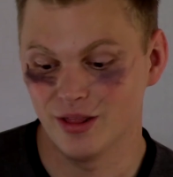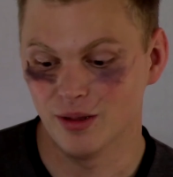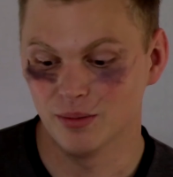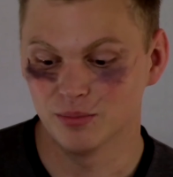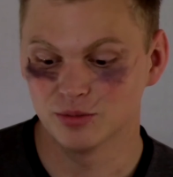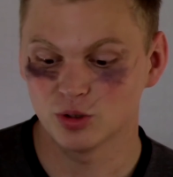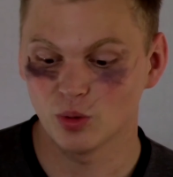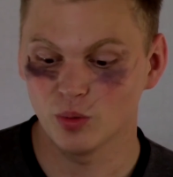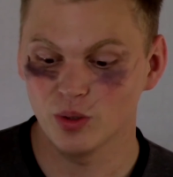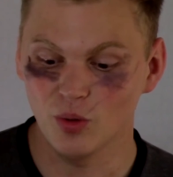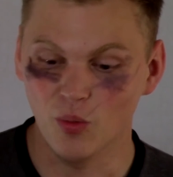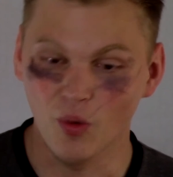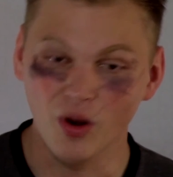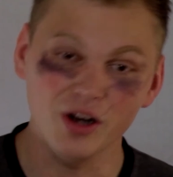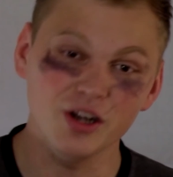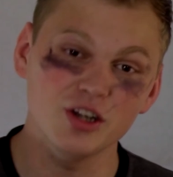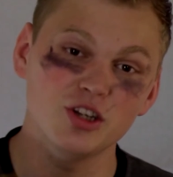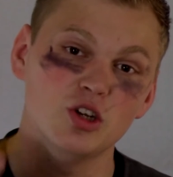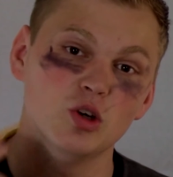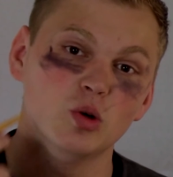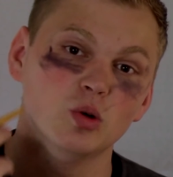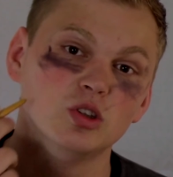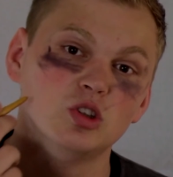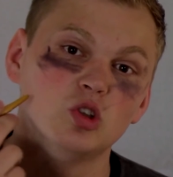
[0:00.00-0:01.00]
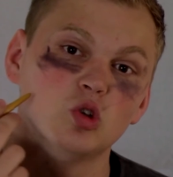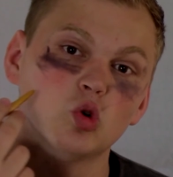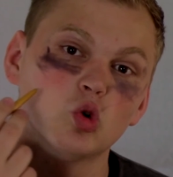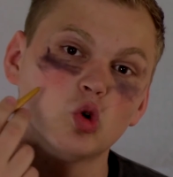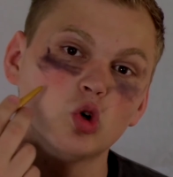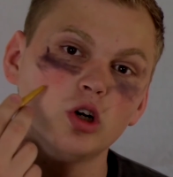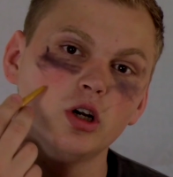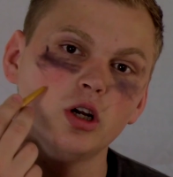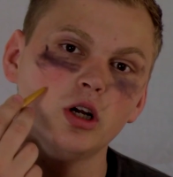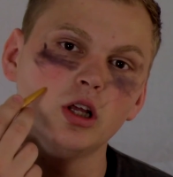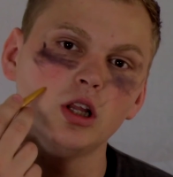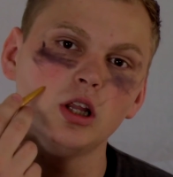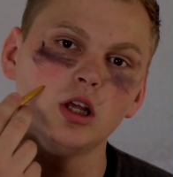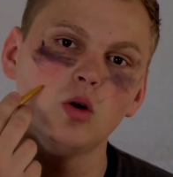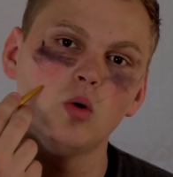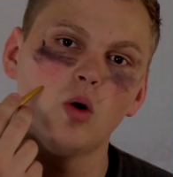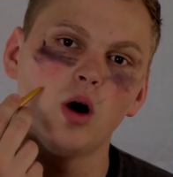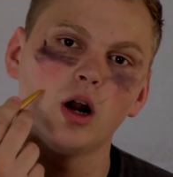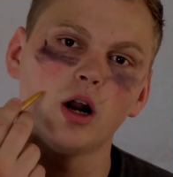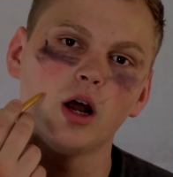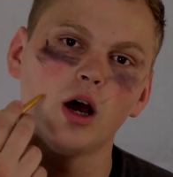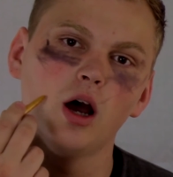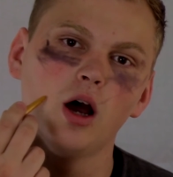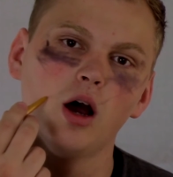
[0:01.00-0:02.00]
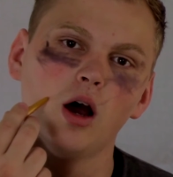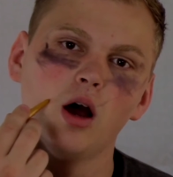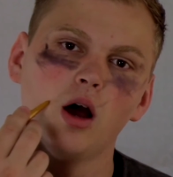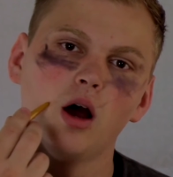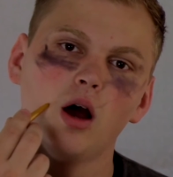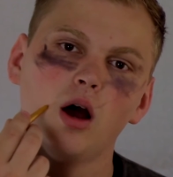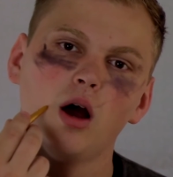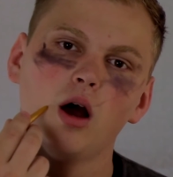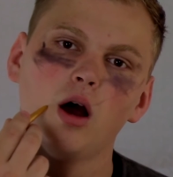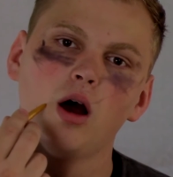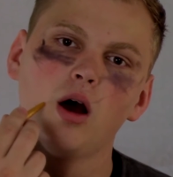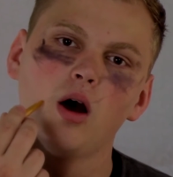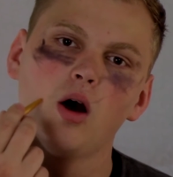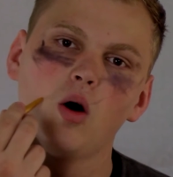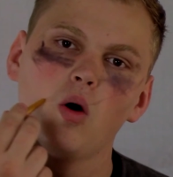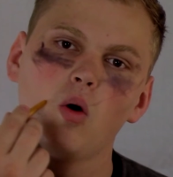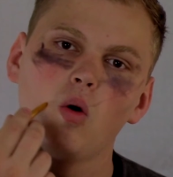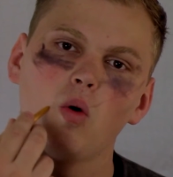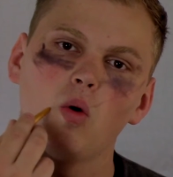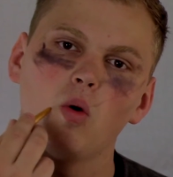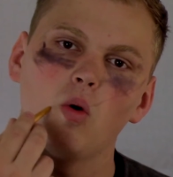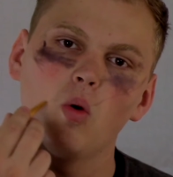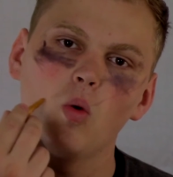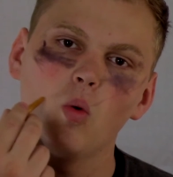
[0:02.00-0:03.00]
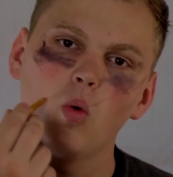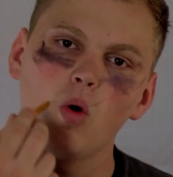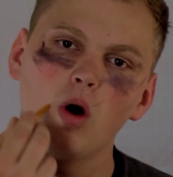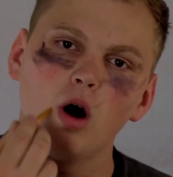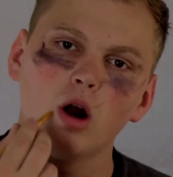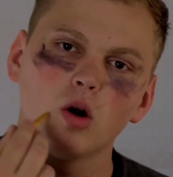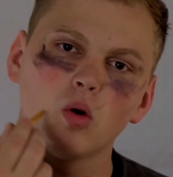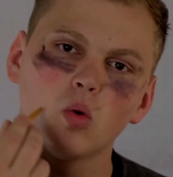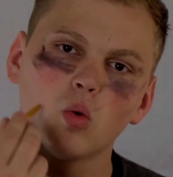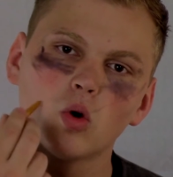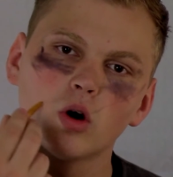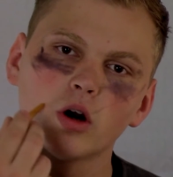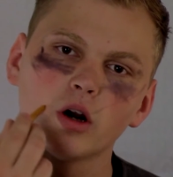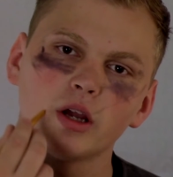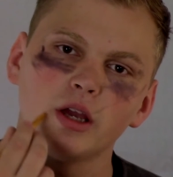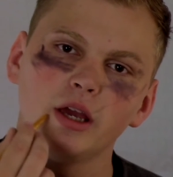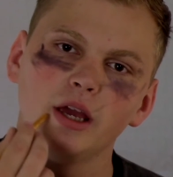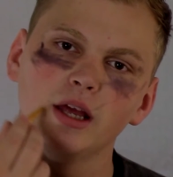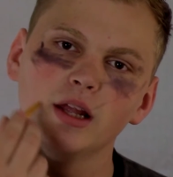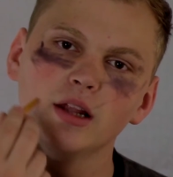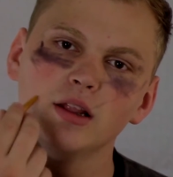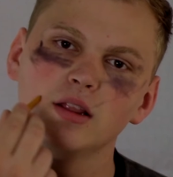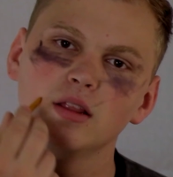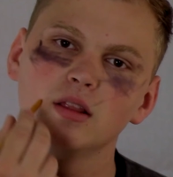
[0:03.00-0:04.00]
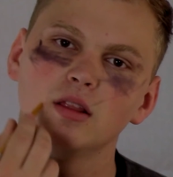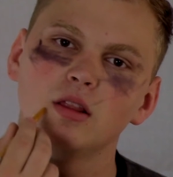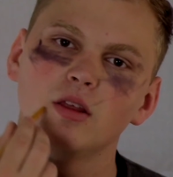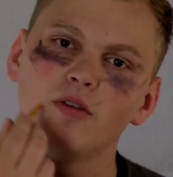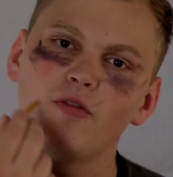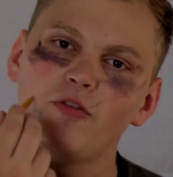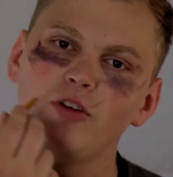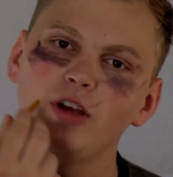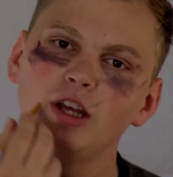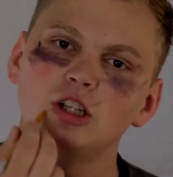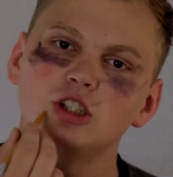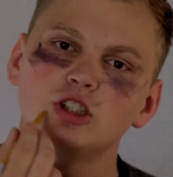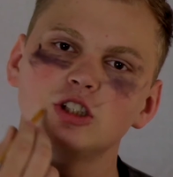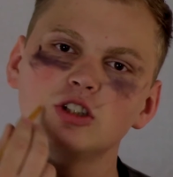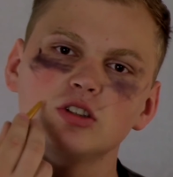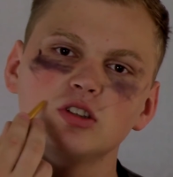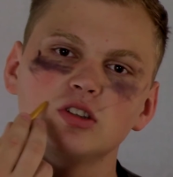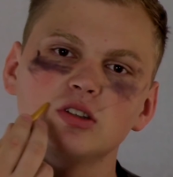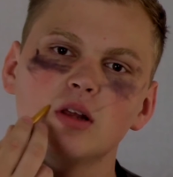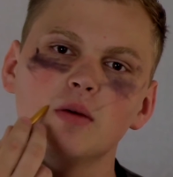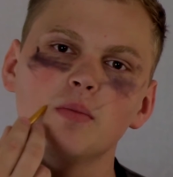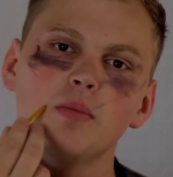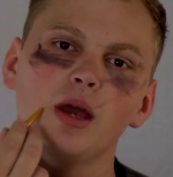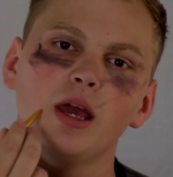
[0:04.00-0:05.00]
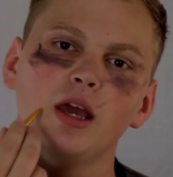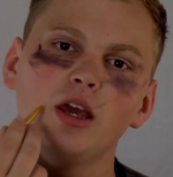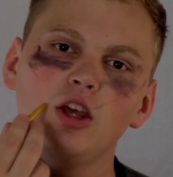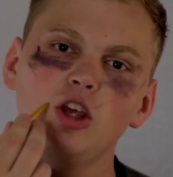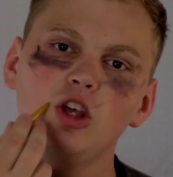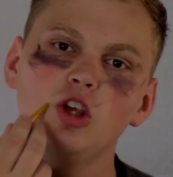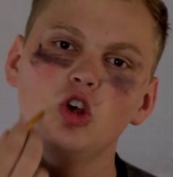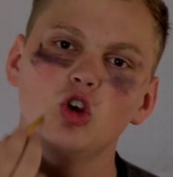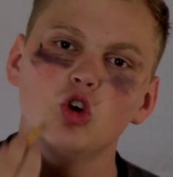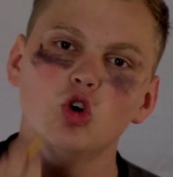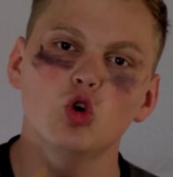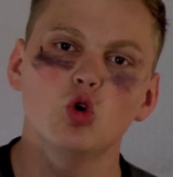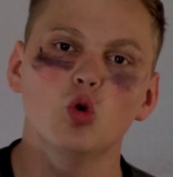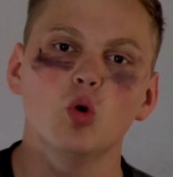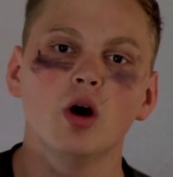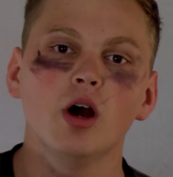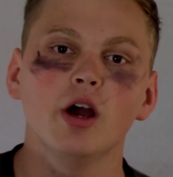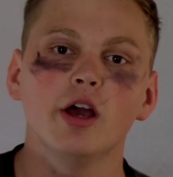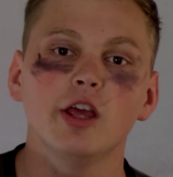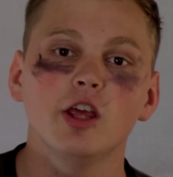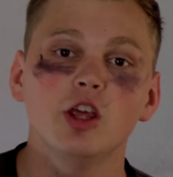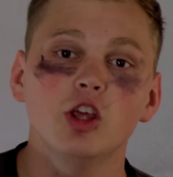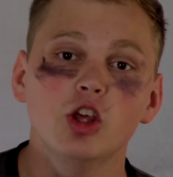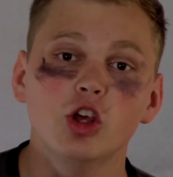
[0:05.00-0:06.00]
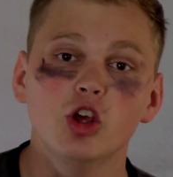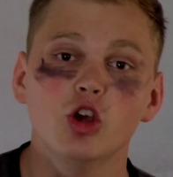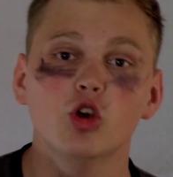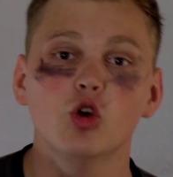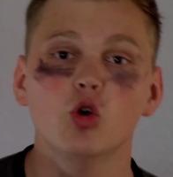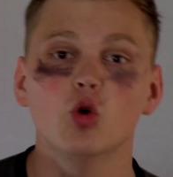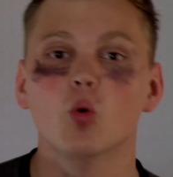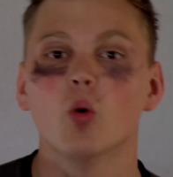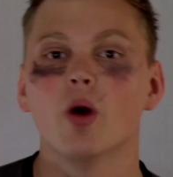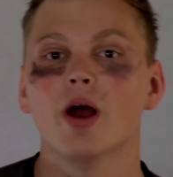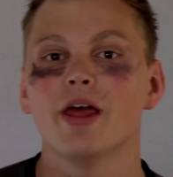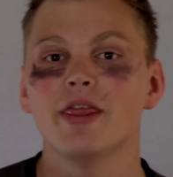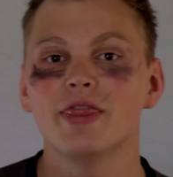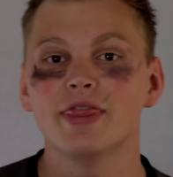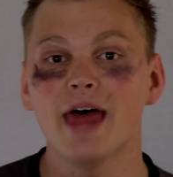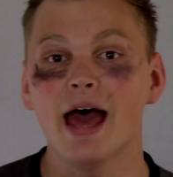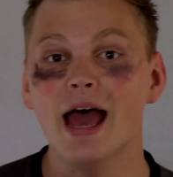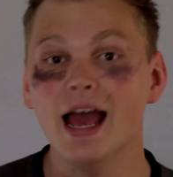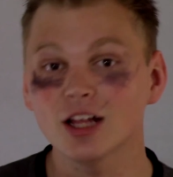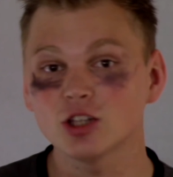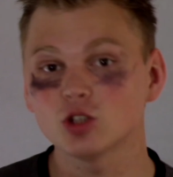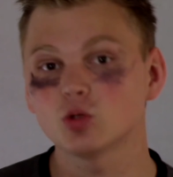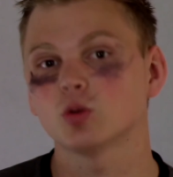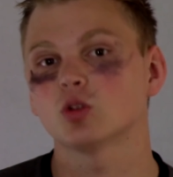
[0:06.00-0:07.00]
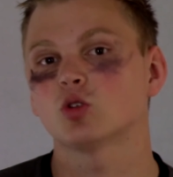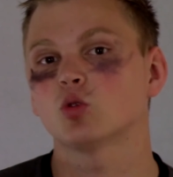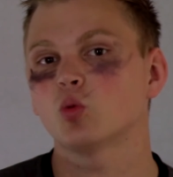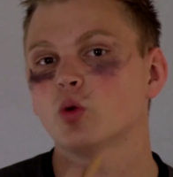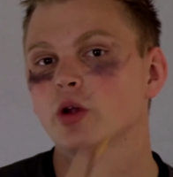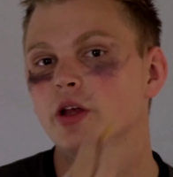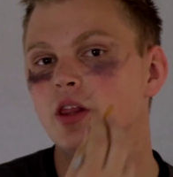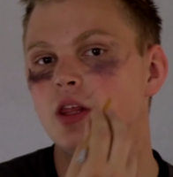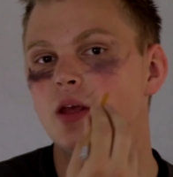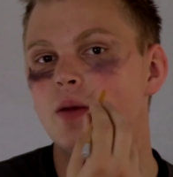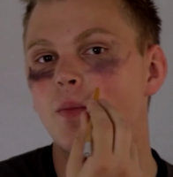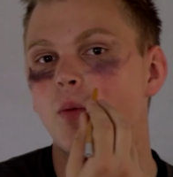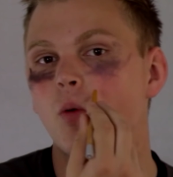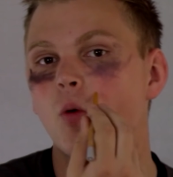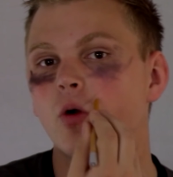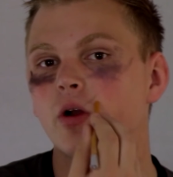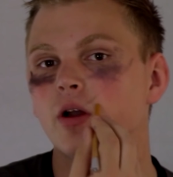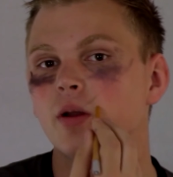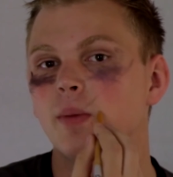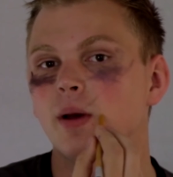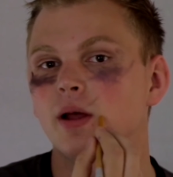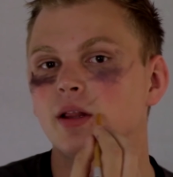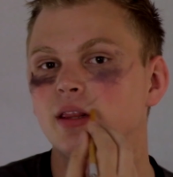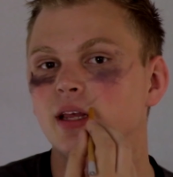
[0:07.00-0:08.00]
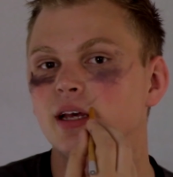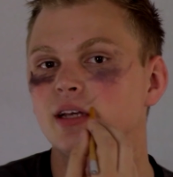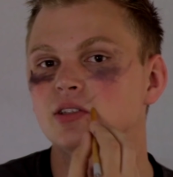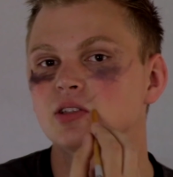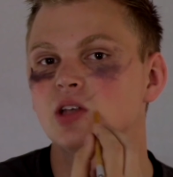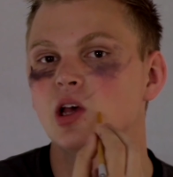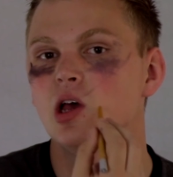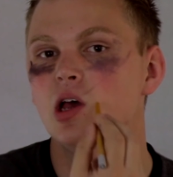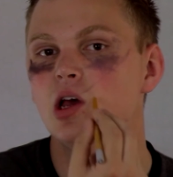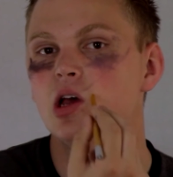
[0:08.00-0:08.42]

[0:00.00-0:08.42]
So what you want to do is you really want to work in the features that make you, and that's what's really important about this.